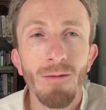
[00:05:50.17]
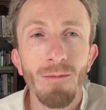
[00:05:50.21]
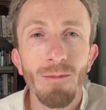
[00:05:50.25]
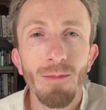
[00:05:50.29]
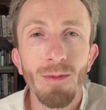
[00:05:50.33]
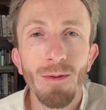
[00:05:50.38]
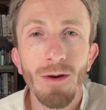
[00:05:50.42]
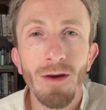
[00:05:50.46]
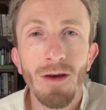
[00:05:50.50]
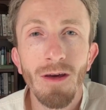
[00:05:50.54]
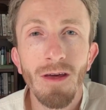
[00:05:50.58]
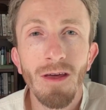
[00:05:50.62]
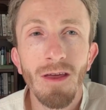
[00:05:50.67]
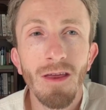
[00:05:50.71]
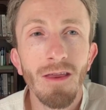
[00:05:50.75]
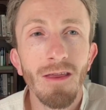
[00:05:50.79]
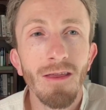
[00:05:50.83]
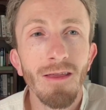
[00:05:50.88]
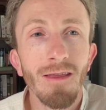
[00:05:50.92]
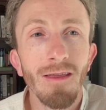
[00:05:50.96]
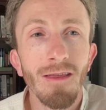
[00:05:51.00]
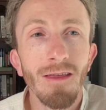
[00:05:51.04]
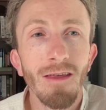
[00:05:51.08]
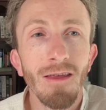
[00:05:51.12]
But
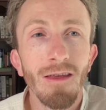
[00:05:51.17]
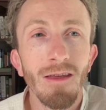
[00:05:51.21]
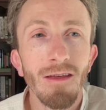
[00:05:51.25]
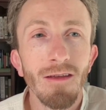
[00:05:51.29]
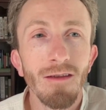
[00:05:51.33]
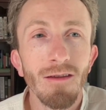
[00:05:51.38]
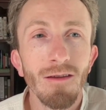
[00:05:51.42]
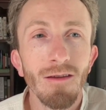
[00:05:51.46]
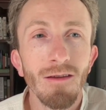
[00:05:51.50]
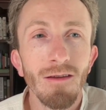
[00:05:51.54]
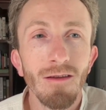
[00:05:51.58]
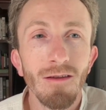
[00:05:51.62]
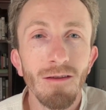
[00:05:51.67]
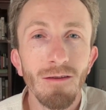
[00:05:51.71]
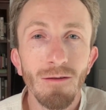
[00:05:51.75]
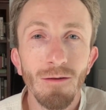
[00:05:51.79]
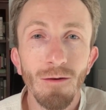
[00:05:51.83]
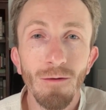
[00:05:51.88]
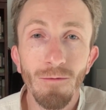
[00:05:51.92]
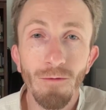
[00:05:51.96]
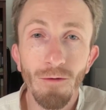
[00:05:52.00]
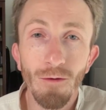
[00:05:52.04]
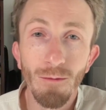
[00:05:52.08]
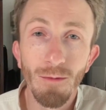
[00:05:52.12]

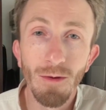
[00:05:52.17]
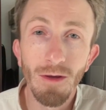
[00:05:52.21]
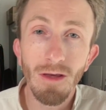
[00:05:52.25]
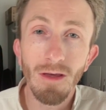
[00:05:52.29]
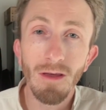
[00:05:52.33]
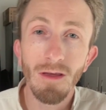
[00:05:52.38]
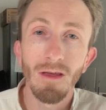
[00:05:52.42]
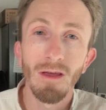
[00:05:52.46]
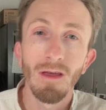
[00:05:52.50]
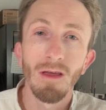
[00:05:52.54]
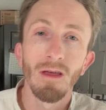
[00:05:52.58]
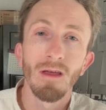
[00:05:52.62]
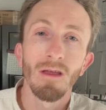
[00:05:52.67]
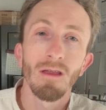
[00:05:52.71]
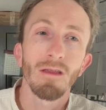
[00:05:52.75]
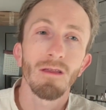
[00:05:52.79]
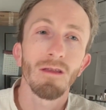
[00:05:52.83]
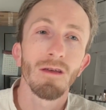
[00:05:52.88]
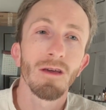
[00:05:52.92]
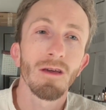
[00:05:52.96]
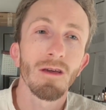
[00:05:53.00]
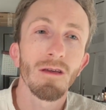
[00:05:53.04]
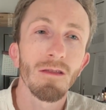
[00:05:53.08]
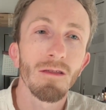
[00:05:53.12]
so for me,
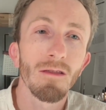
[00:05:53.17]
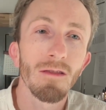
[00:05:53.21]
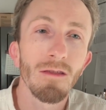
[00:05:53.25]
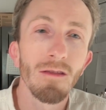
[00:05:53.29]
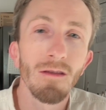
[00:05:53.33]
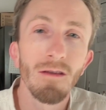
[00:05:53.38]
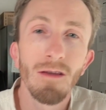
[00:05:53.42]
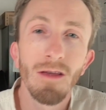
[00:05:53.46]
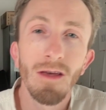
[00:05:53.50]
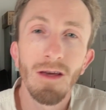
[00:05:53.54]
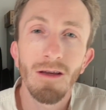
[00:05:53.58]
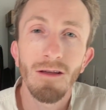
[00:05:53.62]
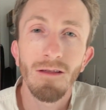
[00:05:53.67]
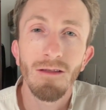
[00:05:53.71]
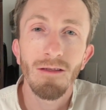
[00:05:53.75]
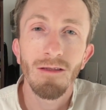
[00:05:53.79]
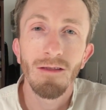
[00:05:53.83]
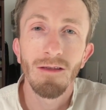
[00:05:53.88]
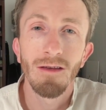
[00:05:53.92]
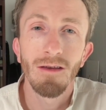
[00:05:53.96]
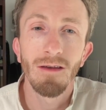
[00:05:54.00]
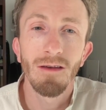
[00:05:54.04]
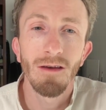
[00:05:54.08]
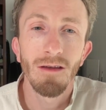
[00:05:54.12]
like the next
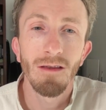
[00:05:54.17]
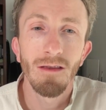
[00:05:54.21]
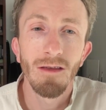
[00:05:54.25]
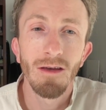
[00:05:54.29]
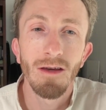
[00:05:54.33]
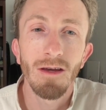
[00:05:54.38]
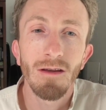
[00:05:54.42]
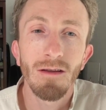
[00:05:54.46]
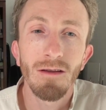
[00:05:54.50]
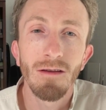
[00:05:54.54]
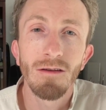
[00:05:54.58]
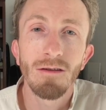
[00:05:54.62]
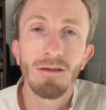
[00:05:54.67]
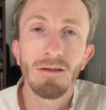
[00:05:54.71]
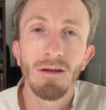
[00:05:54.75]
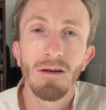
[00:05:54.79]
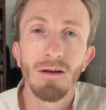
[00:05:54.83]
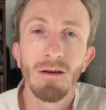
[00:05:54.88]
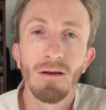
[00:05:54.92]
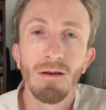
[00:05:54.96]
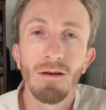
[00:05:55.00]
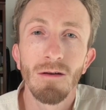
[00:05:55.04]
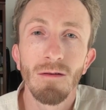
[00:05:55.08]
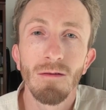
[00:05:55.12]
thing I'd like to
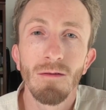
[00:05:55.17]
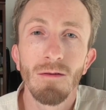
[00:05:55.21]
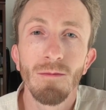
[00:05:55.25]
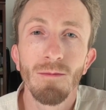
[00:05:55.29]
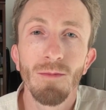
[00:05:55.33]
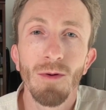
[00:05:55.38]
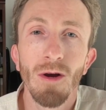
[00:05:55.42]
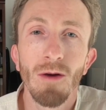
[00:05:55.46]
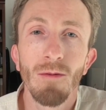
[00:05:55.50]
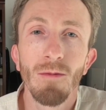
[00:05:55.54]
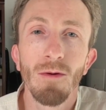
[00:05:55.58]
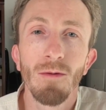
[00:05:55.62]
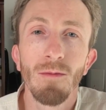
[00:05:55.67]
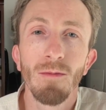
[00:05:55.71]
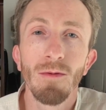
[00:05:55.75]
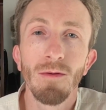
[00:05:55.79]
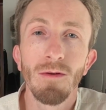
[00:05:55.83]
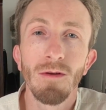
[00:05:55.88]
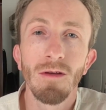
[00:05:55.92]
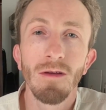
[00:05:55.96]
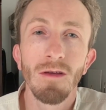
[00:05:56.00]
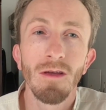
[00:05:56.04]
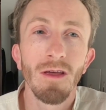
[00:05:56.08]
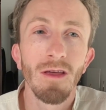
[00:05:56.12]
share would
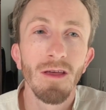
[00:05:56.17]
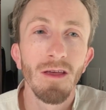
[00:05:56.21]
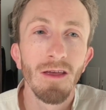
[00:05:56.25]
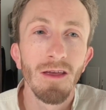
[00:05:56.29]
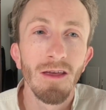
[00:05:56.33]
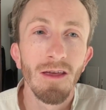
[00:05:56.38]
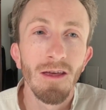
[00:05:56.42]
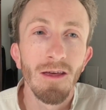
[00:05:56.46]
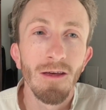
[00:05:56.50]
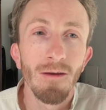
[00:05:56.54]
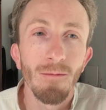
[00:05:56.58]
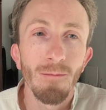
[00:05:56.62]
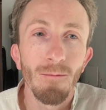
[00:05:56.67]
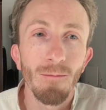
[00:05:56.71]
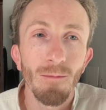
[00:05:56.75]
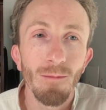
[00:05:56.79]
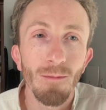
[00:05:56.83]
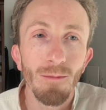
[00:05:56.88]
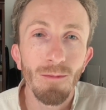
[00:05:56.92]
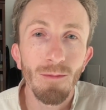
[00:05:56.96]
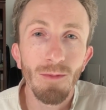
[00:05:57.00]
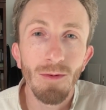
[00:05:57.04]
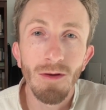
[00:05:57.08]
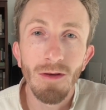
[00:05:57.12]
probably
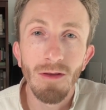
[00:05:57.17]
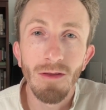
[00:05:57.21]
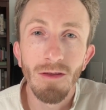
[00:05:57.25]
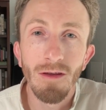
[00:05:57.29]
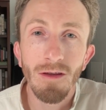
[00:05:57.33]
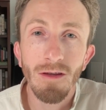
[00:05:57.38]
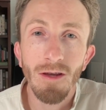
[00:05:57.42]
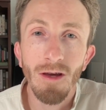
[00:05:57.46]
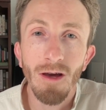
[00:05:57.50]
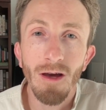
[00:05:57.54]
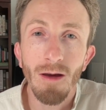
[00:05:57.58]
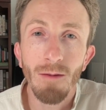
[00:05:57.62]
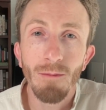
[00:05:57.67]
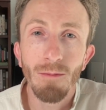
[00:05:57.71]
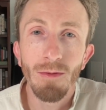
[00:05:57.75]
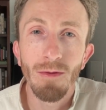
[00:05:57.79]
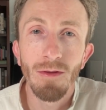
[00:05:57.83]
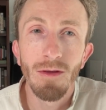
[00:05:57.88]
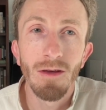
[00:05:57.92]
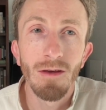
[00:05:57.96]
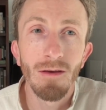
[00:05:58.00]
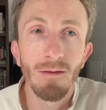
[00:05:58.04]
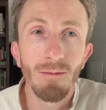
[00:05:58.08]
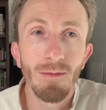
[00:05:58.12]
be the top
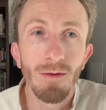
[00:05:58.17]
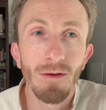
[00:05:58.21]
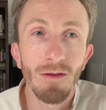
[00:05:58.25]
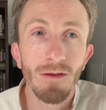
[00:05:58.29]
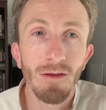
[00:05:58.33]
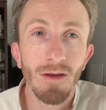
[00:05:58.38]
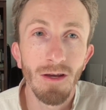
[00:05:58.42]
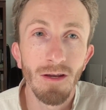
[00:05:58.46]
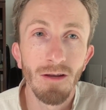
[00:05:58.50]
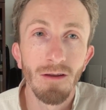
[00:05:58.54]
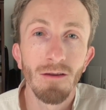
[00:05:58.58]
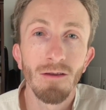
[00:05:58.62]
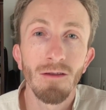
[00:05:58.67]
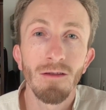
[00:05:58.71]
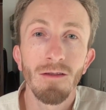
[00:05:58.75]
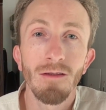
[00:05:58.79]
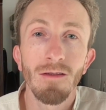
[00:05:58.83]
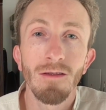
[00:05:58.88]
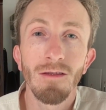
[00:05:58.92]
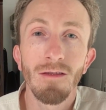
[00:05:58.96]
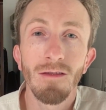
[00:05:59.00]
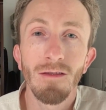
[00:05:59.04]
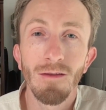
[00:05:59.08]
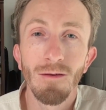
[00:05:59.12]
thing besides
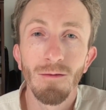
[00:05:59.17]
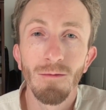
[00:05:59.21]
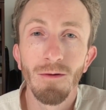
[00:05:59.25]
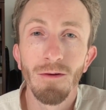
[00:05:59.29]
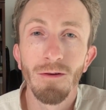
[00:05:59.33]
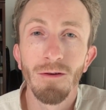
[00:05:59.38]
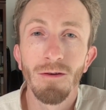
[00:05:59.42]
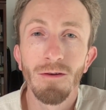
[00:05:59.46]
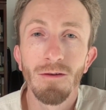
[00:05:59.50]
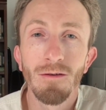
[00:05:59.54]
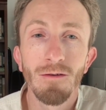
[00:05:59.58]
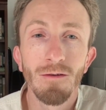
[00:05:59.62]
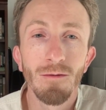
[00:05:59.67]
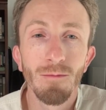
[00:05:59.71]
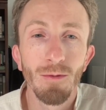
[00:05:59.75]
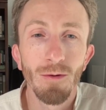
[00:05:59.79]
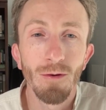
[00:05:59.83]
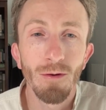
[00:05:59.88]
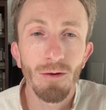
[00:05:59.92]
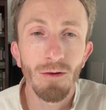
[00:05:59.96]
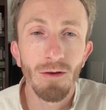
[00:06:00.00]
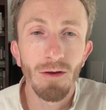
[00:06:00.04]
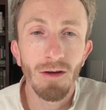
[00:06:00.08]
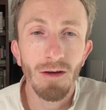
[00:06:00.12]
the
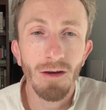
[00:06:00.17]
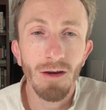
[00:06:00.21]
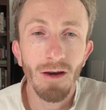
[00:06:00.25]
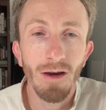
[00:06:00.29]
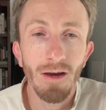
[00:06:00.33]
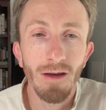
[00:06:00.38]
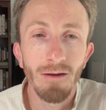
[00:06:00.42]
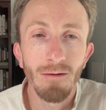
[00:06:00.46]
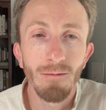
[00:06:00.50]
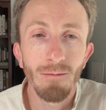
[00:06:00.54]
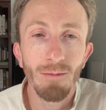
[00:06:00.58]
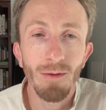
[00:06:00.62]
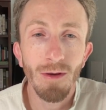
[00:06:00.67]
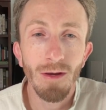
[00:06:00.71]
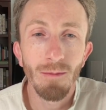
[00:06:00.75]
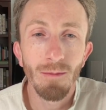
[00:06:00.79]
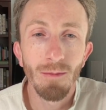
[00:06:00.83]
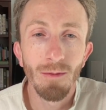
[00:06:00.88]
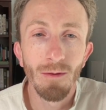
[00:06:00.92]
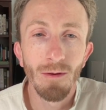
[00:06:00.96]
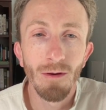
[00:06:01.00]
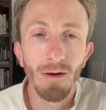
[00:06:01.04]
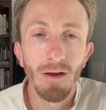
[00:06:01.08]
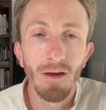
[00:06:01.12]
100% cotton
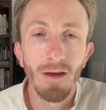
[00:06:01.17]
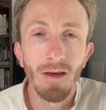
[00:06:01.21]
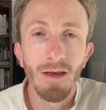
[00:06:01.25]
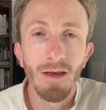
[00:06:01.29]
paper,